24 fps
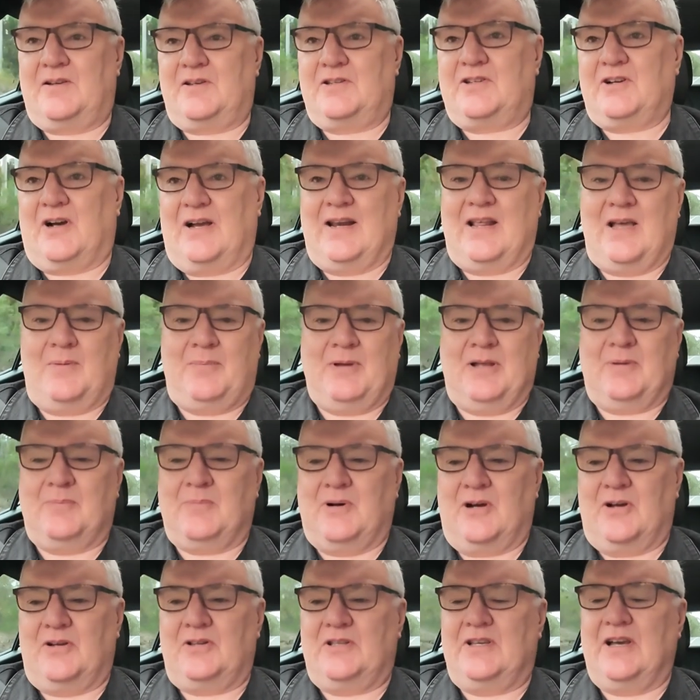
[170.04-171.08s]
dynamic
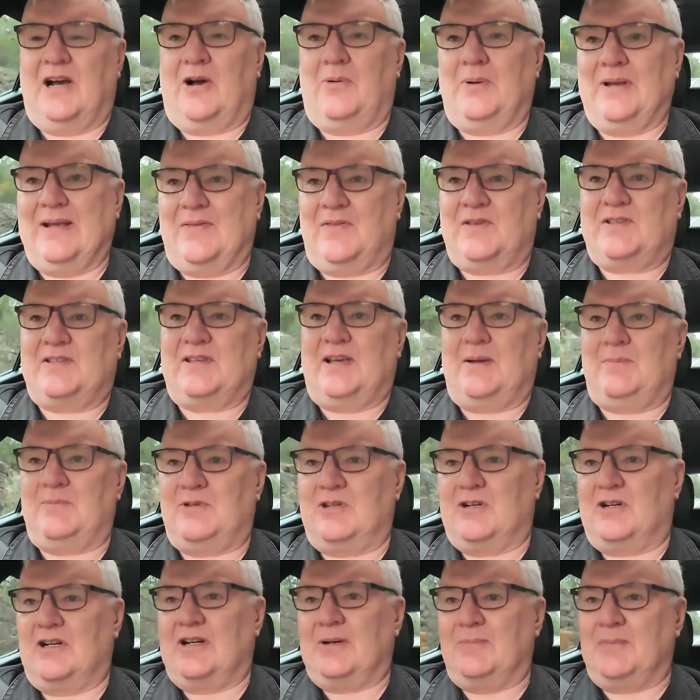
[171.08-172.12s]
mode going at the same
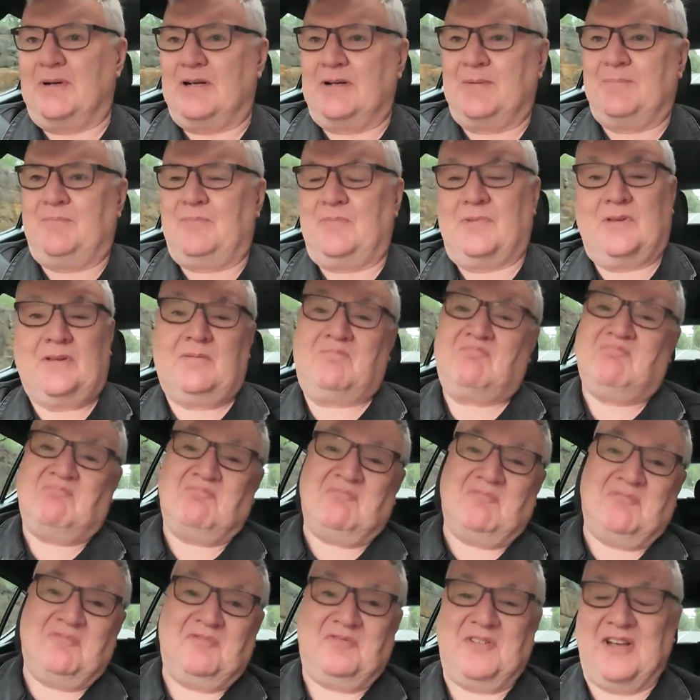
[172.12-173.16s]
time.
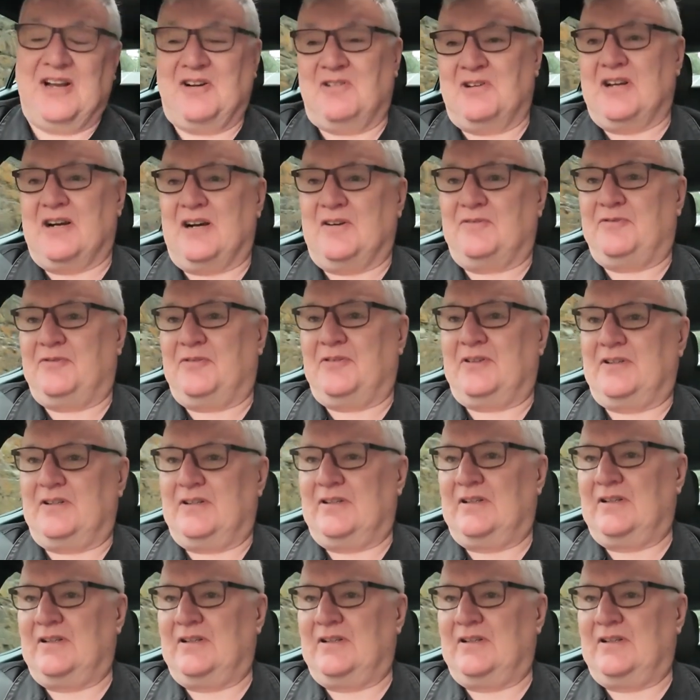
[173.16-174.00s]
Fair enough.